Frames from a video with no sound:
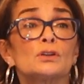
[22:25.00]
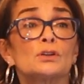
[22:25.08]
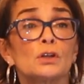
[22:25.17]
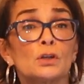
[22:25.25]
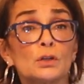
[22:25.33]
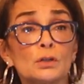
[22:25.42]

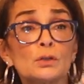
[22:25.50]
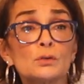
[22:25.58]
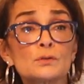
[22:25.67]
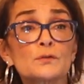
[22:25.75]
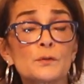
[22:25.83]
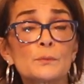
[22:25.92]
The good
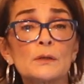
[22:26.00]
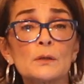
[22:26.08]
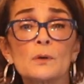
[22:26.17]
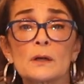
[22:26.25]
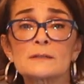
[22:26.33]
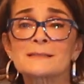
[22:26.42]
news for
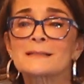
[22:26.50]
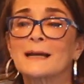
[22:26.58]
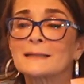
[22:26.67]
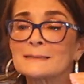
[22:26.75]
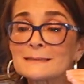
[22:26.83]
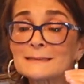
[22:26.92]
me was
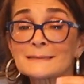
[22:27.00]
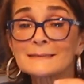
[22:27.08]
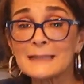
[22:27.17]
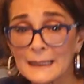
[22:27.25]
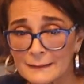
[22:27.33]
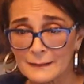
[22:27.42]
I didn't
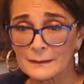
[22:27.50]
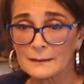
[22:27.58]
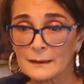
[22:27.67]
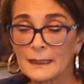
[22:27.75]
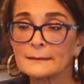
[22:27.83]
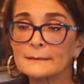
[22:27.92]
stay there.
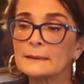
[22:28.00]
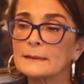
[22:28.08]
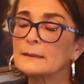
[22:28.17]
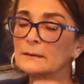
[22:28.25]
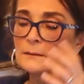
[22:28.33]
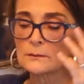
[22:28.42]
I did
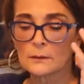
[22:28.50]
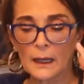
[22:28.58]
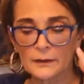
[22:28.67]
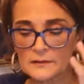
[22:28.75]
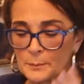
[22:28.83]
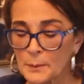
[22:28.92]
it.
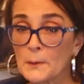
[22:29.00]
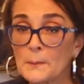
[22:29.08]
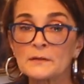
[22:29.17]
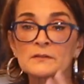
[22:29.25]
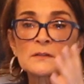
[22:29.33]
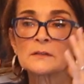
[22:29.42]
I
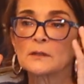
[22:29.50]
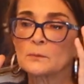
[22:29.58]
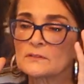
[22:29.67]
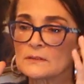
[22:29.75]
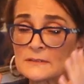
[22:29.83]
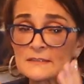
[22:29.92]
experimented. It
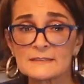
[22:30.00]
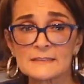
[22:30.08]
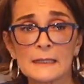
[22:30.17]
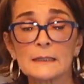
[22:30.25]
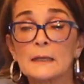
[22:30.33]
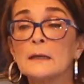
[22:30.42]
was a
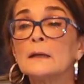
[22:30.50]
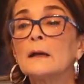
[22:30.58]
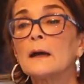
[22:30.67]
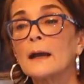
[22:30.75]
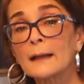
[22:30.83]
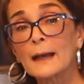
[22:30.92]
mistake.
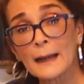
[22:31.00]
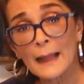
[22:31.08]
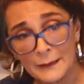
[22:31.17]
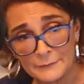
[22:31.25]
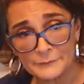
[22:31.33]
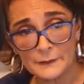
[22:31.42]
I got
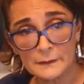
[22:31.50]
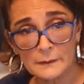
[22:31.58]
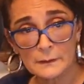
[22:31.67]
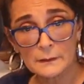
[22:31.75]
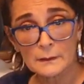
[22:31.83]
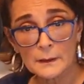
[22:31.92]
out of it.
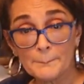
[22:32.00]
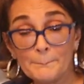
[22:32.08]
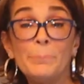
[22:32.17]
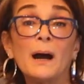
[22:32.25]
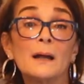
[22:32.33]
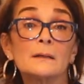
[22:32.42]

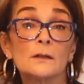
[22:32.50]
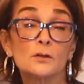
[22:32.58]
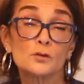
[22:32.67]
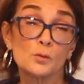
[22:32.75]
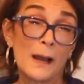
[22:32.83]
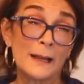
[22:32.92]

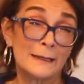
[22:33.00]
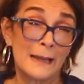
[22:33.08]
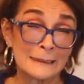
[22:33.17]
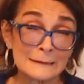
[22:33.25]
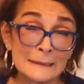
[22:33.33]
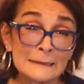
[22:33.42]
But do I
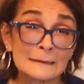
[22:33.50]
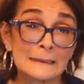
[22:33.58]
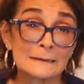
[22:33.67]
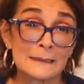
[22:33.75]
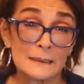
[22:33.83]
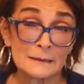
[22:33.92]
not think
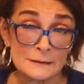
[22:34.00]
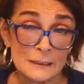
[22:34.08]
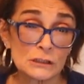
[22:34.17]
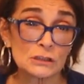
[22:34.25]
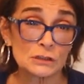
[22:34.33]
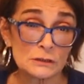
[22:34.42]
that the
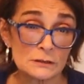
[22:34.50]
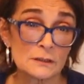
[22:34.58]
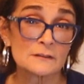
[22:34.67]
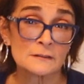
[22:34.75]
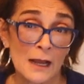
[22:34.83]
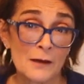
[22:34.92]
addiction
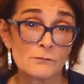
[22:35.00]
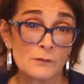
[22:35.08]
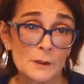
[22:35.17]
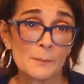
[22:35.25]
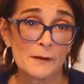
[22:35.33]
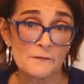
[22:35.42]
does not
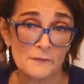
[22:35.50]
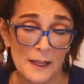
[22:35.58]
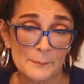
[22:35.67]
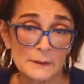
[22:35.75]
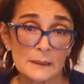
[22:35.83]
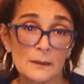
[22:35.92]
run in my
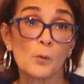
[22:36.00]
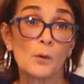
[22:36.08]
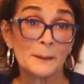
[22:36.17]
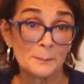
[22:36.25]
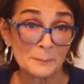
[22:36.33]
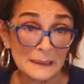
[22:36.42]
family or
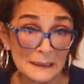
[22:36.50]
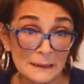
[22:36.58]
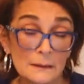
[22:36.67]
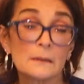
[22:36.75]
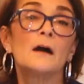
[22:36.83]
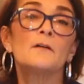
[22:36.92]
in
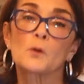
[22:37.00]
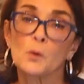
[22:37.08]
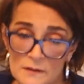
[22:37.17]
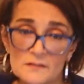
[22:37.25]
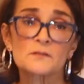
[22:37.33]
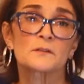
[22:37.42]
me? Of
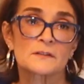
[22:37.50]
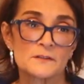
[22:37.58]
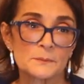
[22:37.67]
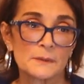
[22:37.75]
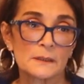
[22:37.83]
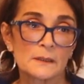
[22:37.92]
course it runs
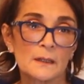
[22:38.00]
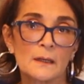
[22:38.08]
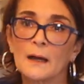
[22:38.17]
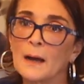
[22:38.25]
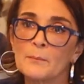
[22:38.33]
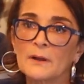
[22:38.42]
in me.
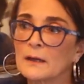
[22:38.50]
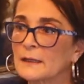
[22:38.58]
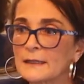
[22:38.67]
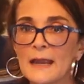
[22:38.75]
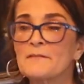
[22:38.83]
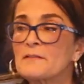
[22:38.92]
I'm going
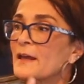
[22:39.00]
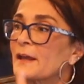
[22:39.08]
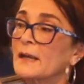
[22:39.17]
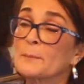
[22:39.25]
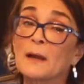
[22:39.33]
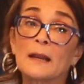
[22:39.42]
to carry
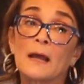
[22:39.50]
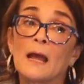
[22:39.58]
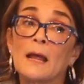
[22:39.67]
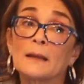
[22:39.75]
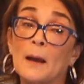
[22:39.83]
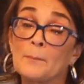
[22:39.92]
that
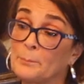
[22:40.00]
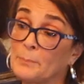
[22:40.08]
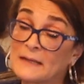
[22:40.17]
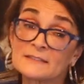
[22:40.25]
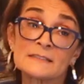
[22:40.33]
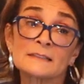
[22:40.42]
and I'm
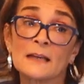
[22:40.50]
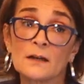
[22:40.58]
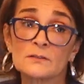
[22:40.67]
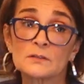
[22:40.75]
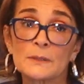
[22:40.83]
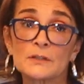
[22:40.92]
passing
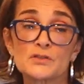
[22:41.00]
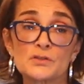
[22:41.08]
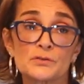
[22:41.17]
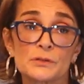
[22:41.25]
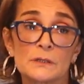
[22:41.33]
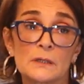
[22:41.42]
that on to my
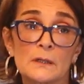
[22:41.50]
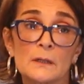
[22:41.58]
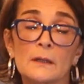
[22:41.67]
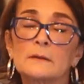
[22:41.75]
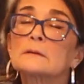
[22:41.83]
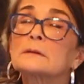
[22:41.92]
children.
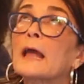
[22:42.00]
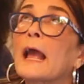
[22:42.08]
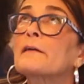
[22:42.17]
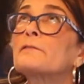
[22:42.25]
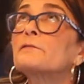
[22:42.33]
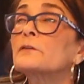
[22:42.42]

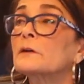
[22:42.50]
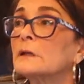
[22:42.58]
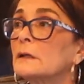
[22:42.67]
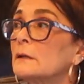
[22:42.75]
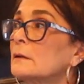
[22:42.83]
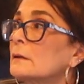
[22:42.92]

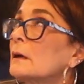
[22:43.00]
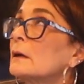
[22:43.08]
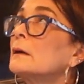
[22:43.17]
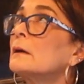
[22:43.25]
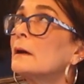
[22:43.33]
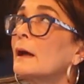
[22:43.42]
Thankfully.
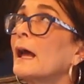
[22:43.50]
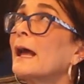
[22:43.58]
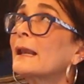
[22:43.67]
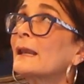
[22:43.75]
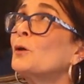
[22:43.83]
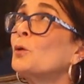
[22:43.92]

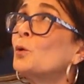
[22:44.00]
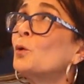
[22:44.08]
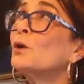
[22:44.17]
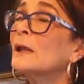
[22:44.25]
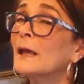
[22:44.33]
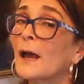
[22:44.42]

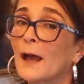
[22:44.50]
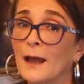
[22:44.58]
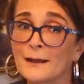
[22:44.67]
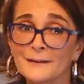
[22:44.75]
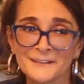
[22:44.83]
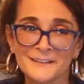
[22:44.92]

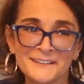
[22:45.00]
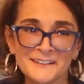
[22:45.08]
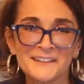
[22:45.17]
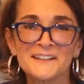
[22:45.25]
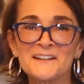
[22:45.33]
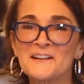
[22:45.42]
Hallelujah.
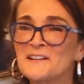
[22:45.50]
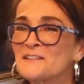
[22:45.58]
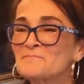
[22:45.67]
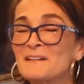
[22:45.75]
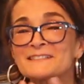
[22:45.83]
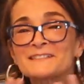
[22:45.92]

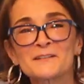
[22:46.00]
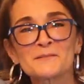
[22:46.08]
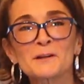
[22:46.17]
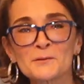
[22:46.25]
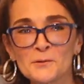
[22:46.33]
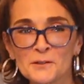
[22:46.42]
My son
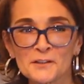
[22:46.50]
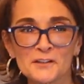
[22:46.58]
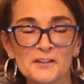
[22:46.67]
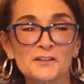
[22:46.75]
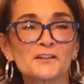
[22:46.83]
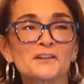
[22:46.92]
and my daughter
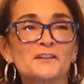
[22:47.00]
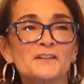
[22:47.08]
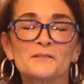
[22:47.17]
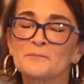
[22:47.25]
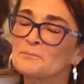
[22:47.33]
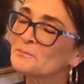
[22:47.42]
are
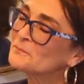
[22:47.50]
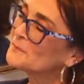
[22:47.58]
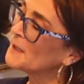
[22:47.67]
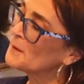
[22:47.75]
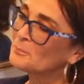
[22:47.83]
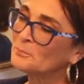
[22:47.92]
good.
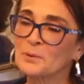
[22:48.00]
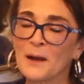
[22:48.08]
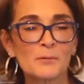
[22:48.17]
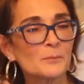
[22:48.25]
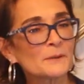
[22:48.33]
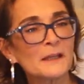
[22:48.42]
They
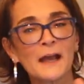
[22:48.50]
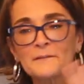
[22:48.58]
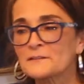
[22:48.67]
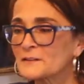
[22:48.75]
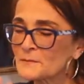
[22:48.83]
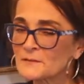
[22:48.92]
probably
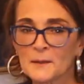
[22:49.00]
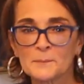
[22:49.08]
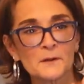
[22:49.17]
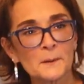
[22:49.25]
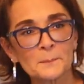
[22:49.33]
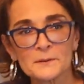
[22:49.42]
have some type
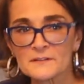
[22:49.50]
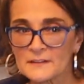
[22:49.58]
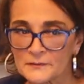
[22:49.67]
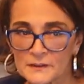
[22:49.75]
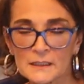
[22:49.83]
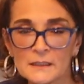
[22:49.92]
of
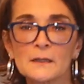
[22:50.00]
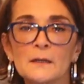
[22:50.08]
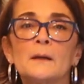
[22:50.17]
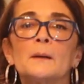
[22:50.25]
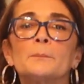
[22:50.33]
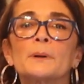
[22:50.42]
compulsivity,
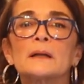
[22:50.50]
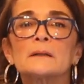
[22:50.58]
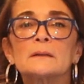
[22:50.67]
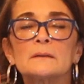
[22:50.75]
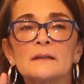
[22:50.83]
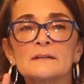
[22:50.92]

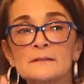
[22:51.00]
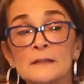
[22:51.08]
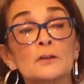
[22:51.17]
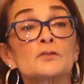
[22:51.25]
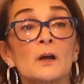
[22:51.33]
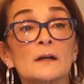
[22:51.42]
but it's
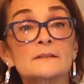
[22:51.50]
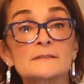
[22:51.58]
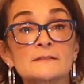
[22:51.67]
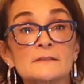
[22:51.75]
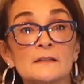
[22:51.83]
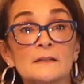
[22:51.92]
not
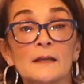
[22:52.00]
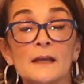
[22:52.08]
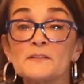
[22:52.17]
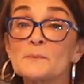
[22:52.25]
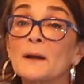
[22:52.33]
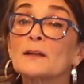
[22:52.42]
drugs.
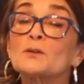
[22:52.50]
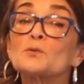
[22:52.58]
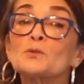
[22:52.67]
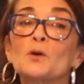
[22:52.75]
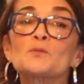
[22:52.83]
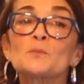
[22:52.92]
Everybody
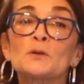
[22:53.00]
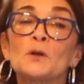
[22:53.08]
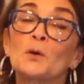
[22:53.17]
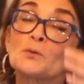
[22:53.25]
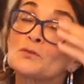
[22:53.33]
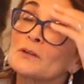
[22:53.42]
who knows me
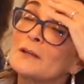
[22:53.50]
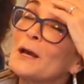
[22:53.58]
knows